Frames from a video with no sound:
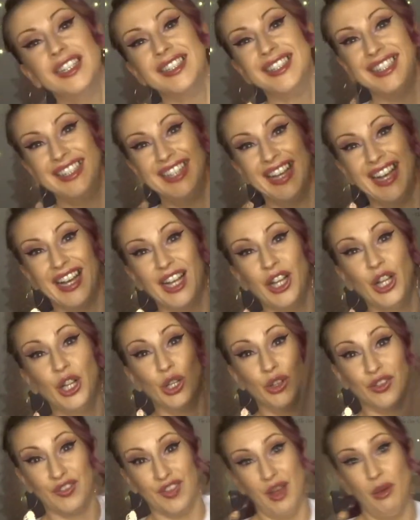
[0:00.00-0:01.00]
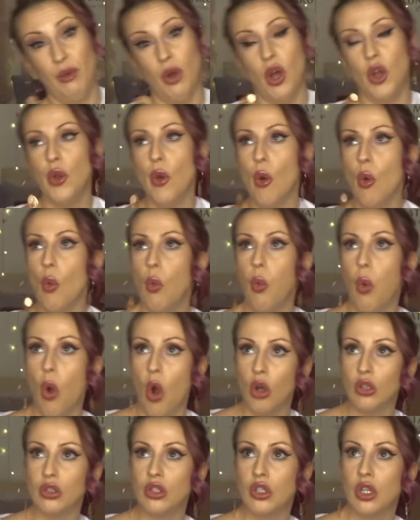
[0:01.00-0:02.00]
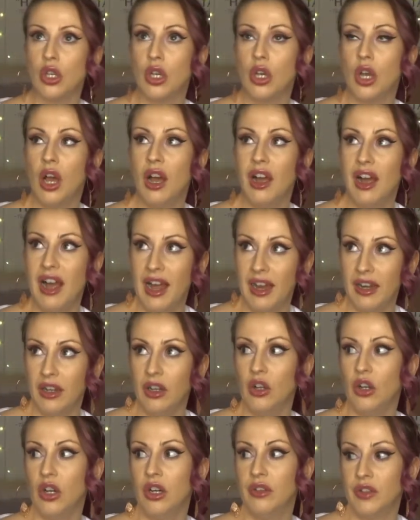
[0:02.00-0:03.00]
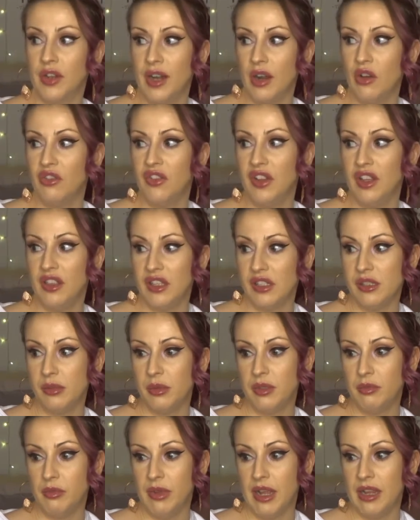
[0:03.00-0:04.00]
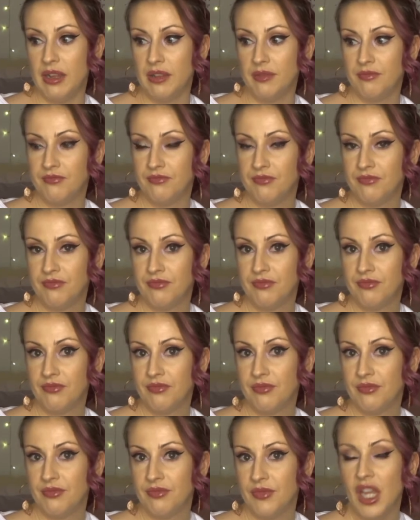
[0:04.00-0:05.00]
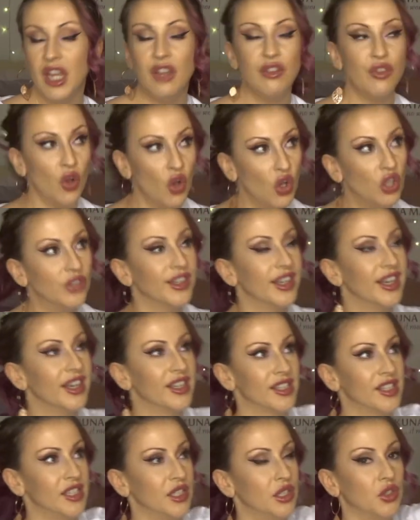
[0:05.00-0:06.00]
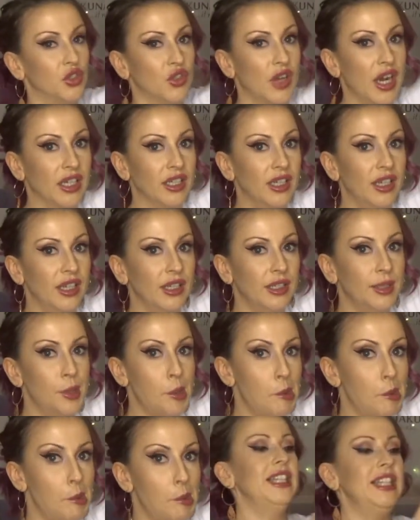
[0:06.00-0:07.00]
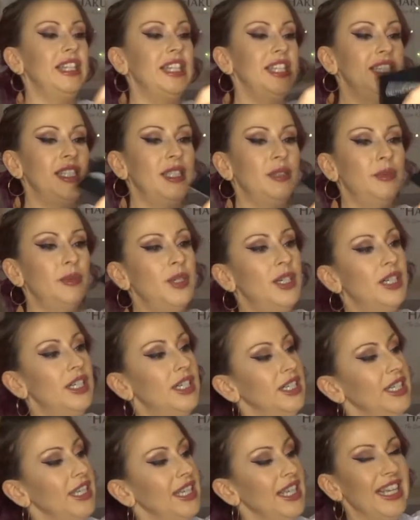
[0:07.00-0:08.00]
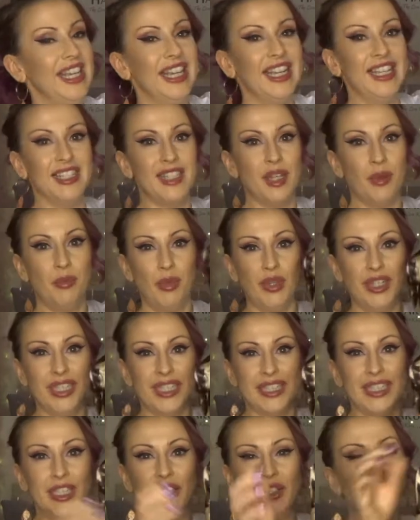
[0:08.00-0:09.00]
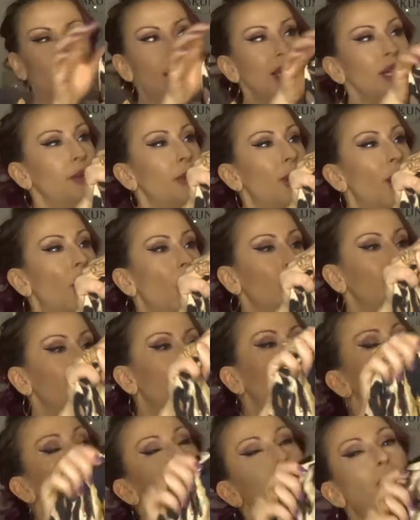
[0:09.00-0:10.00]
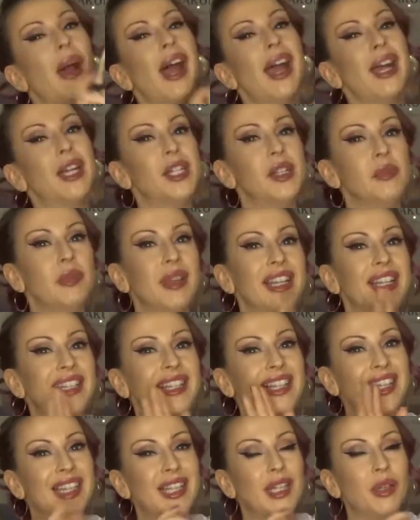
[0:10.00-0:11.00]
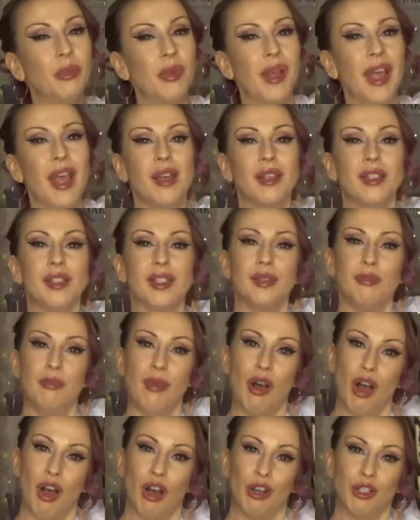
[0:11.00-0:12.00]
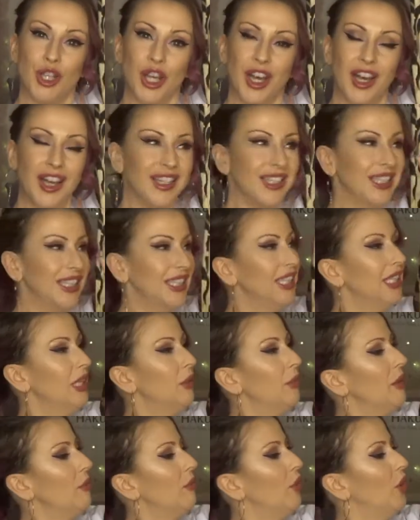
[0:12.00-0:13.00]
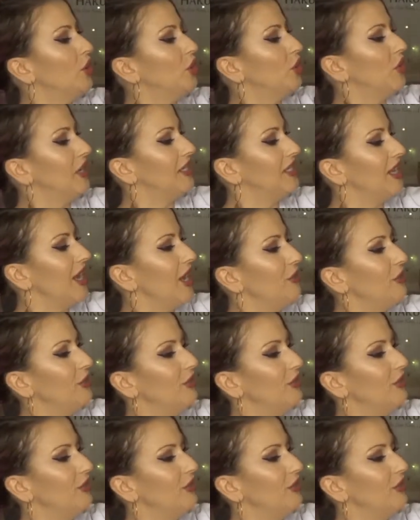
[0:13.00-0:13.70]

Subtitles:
So yeah, I love that one. What a hangover outfit this would be. If only I still drank. This one is a pretty little thing one, and back to being a little bit smarter and a little bit more dressy.